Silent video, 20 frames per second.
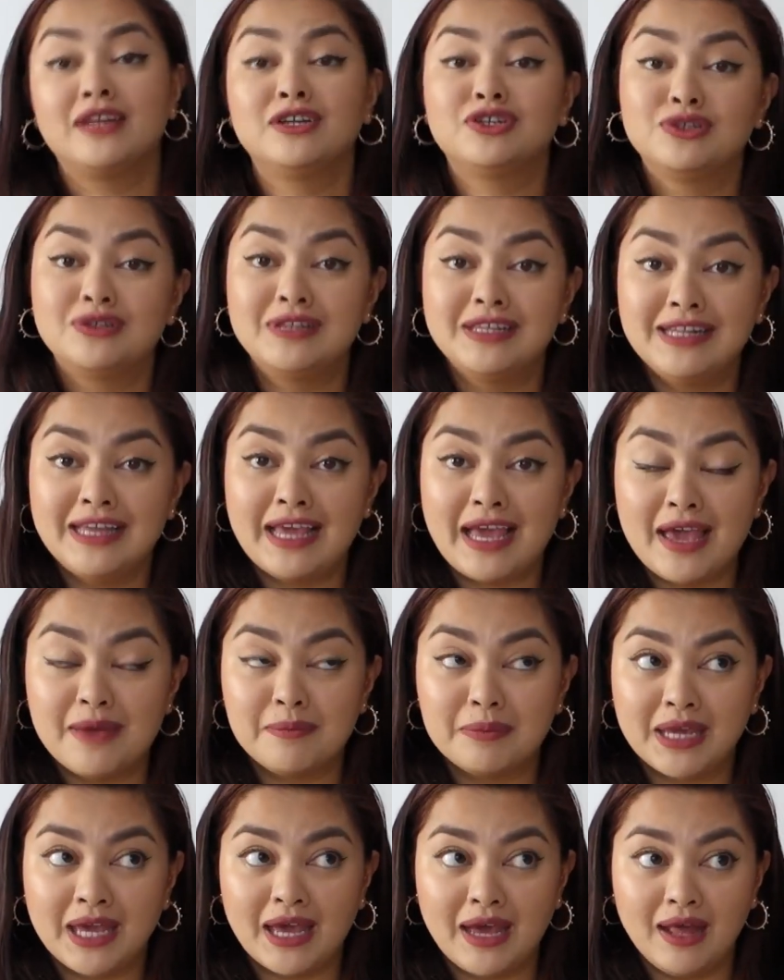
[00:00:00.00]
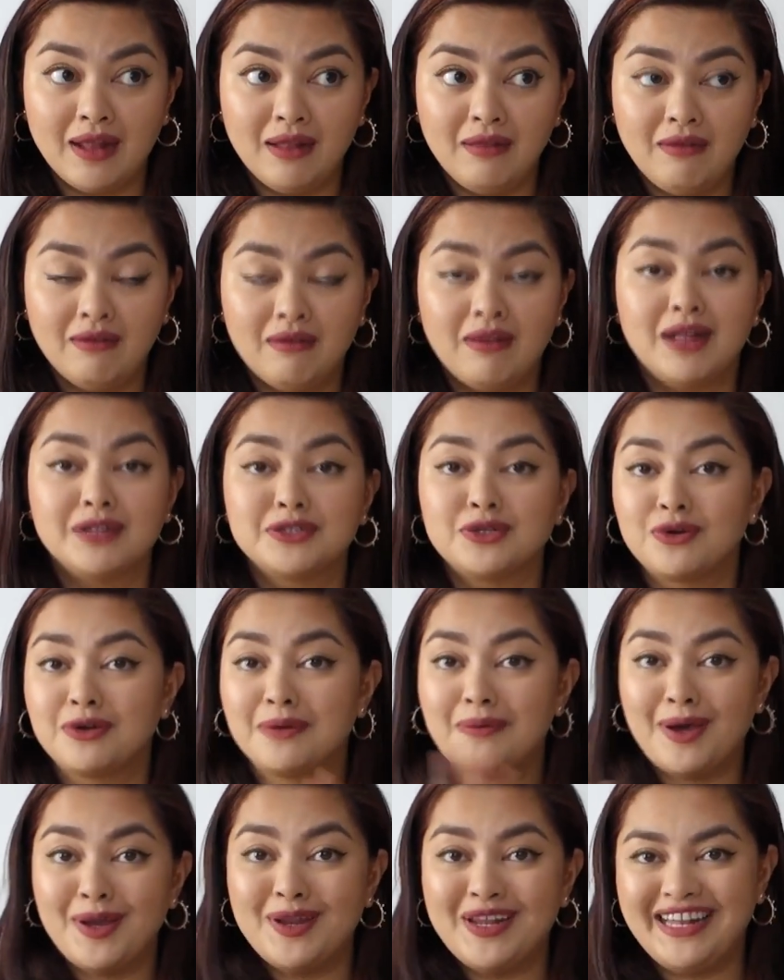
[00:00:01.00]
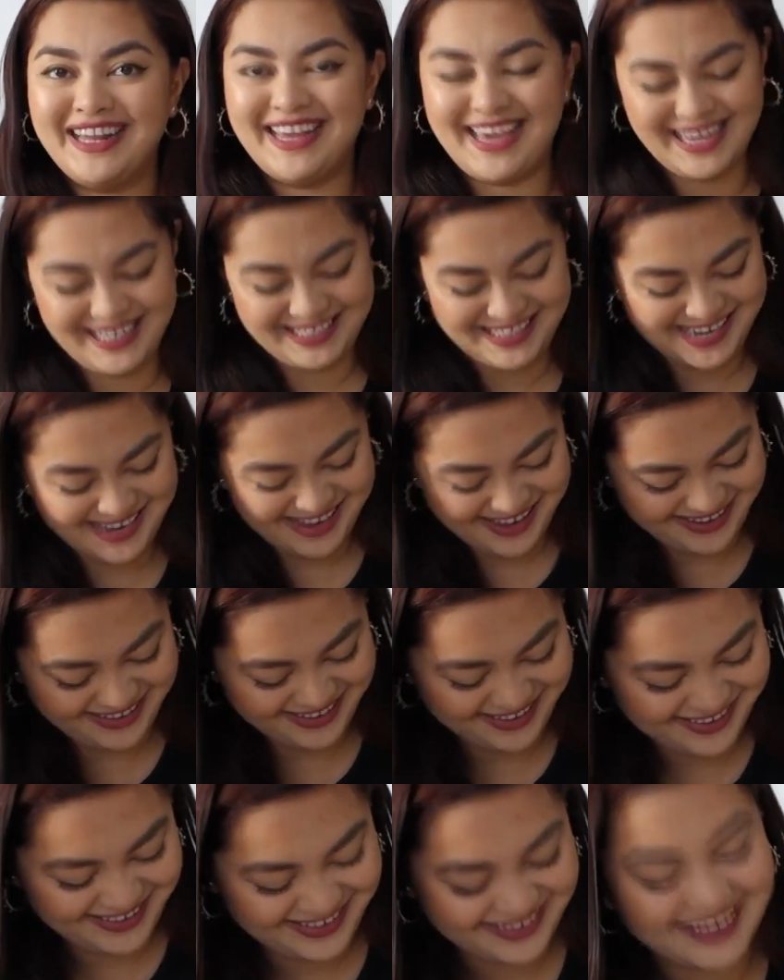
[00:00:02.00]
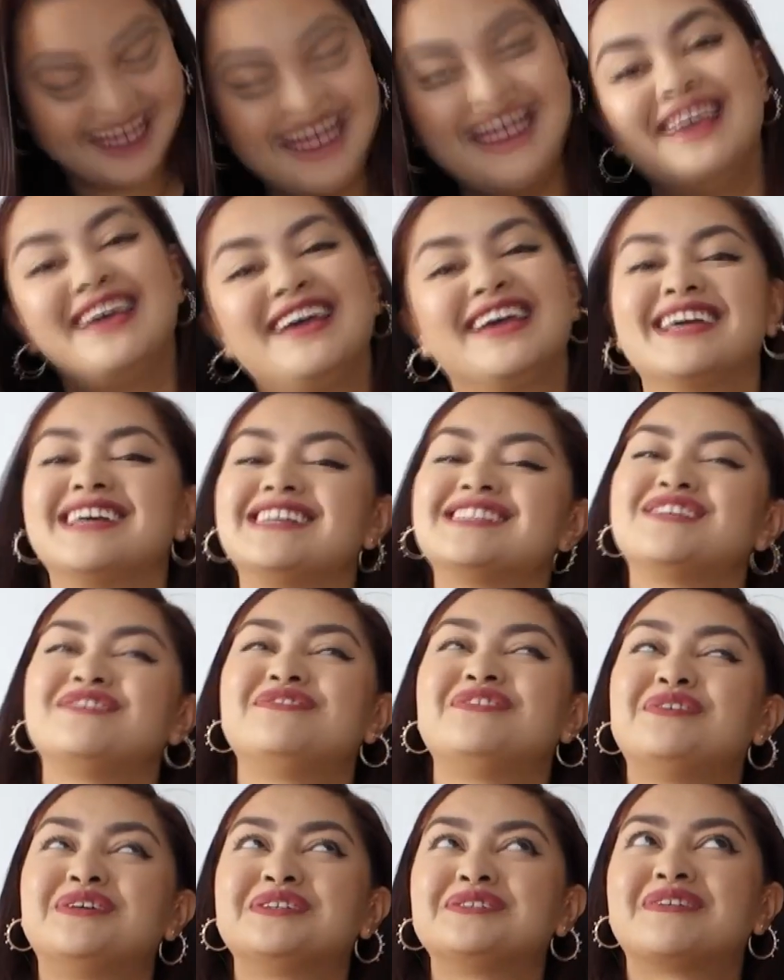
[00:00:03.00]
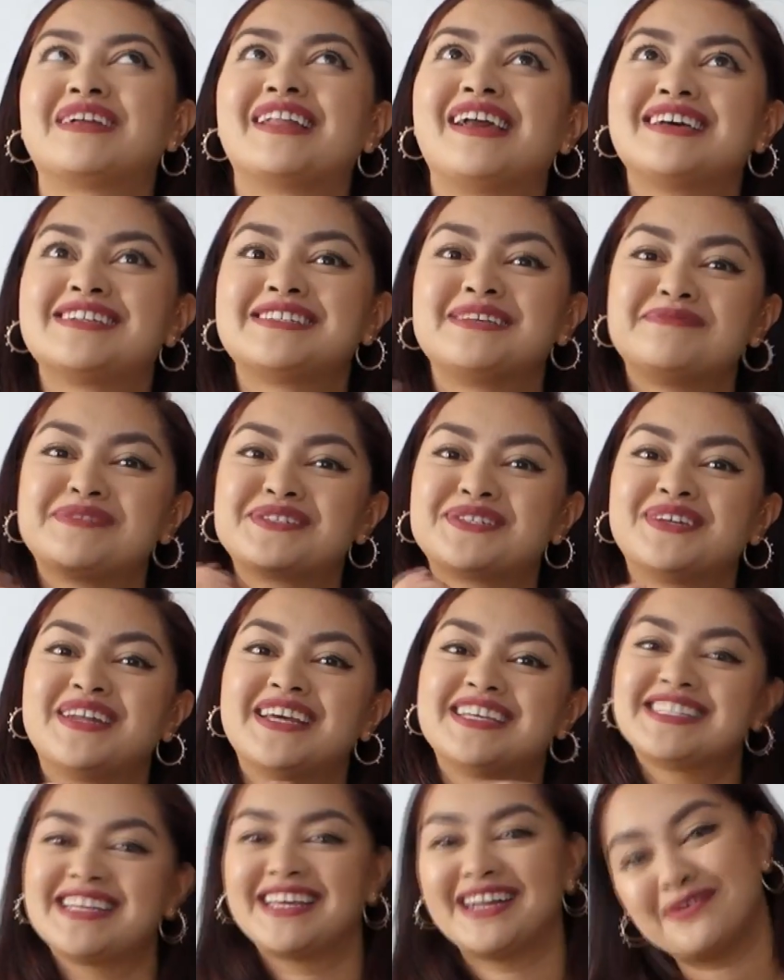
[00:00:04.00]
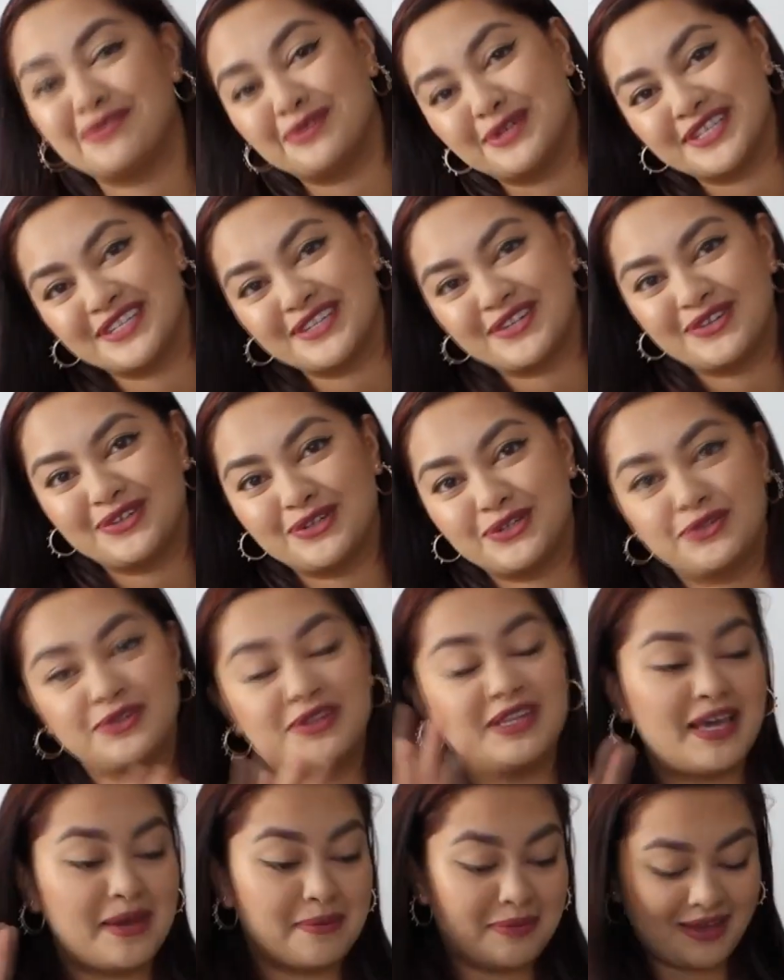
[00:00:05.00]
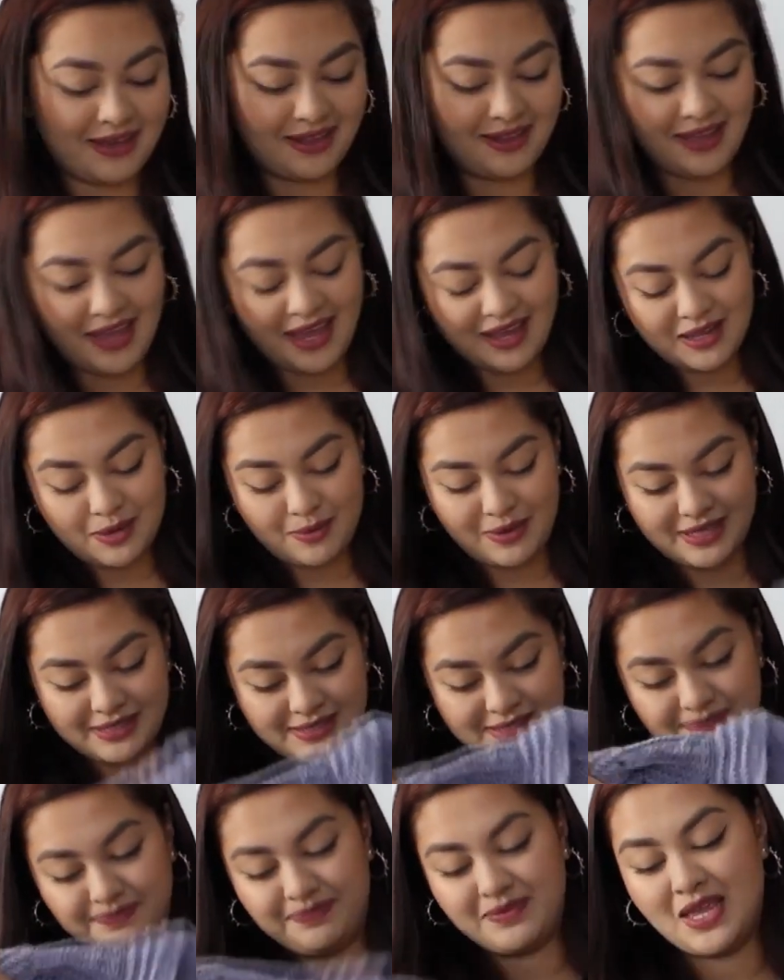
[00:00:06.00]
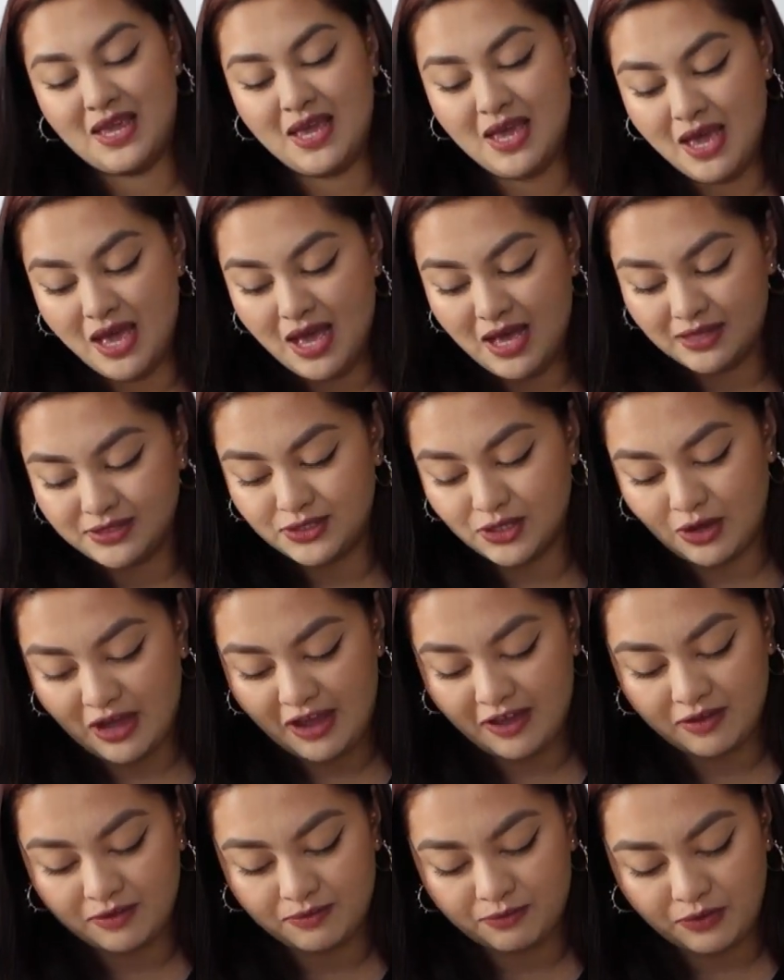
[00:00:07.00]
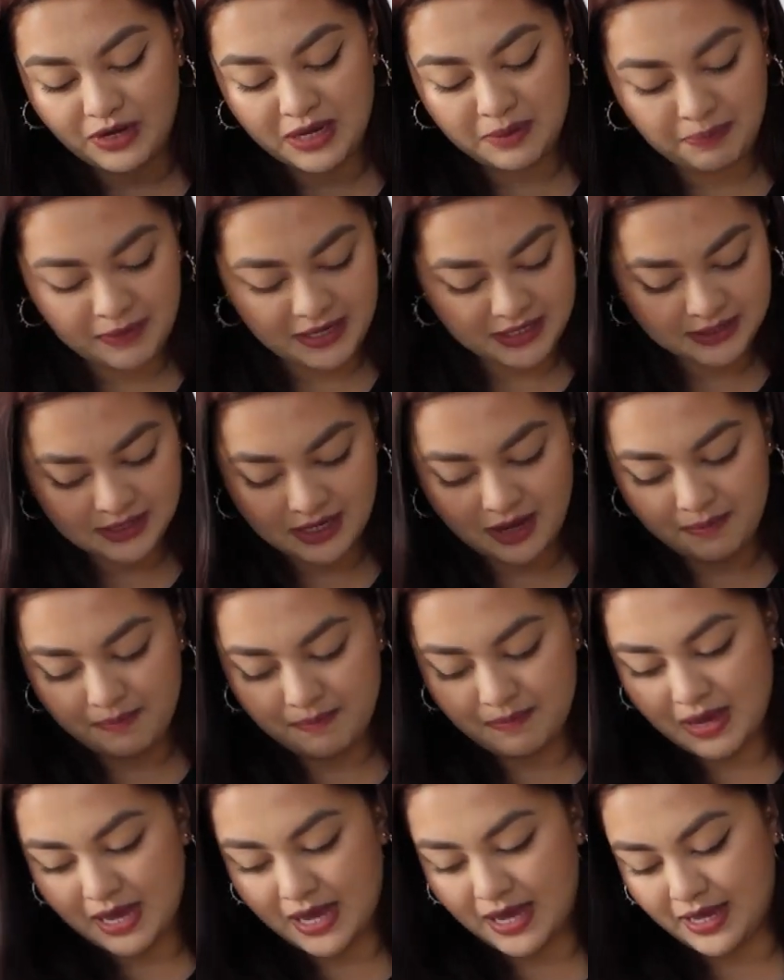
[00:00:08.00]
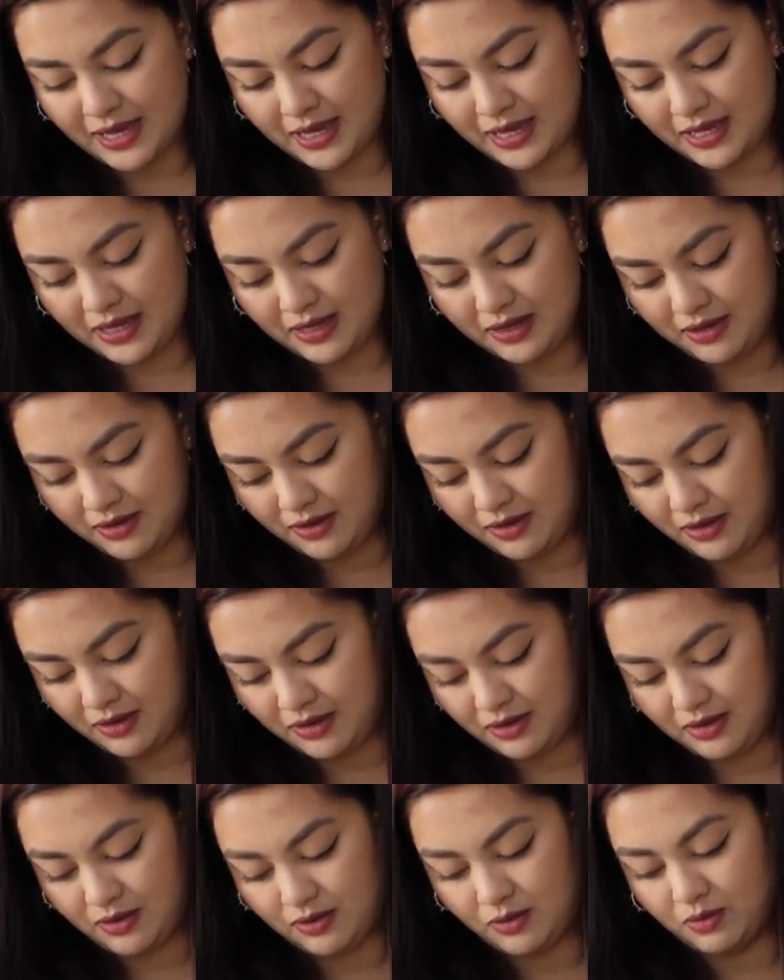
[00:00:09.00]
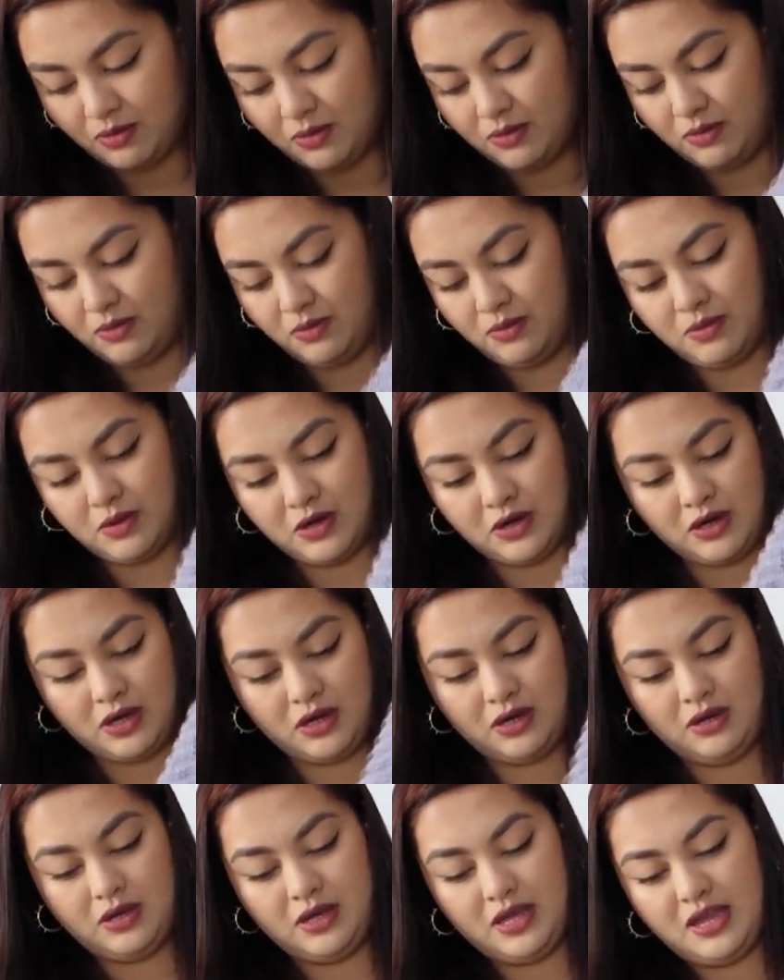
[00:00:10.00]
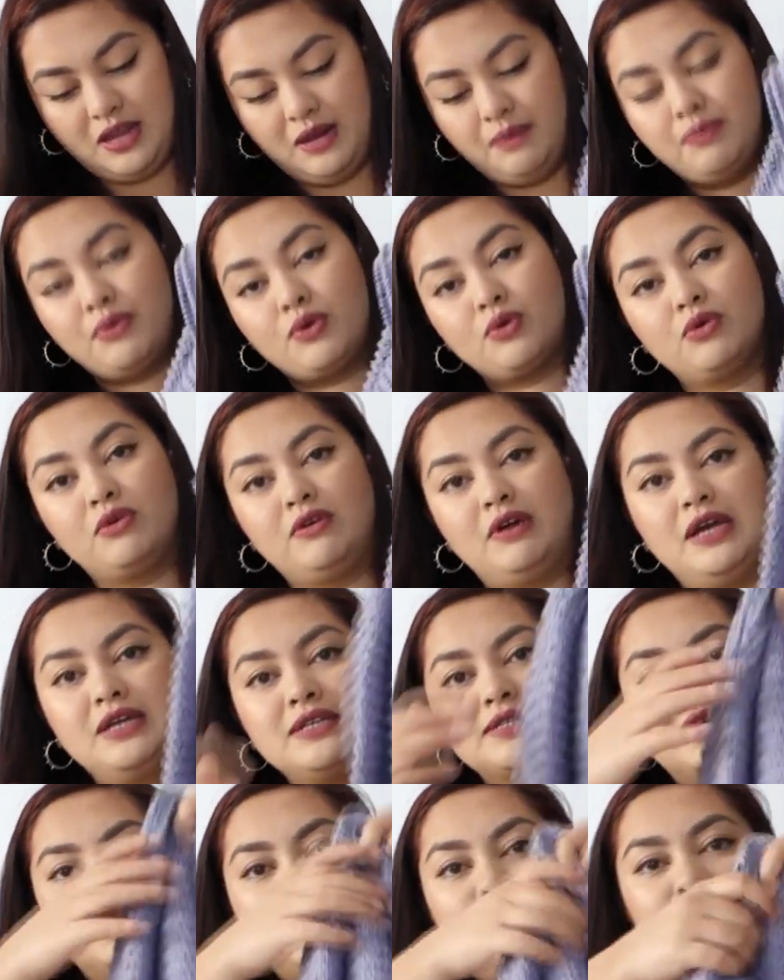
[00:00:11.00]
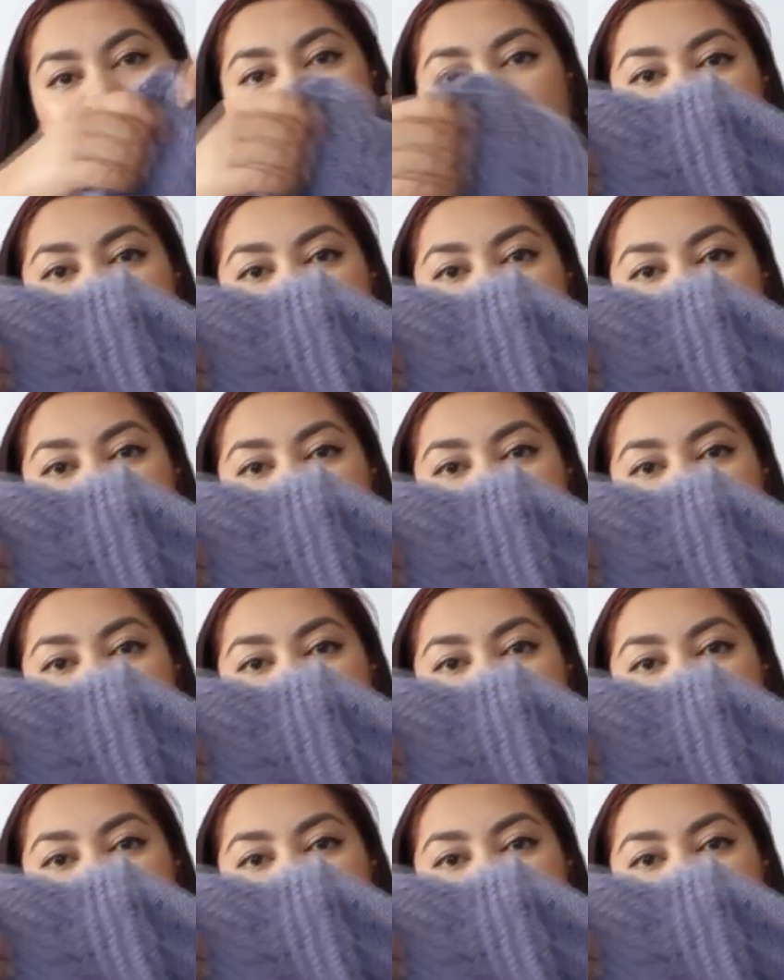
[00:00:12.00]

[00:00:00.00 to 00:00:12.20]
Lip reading: to do the MCAL. I'll talk about it later. Because if you watched my last episode, I said I wasn't going to do the MCAL. Anyways, so I re-picked up my work in progress that had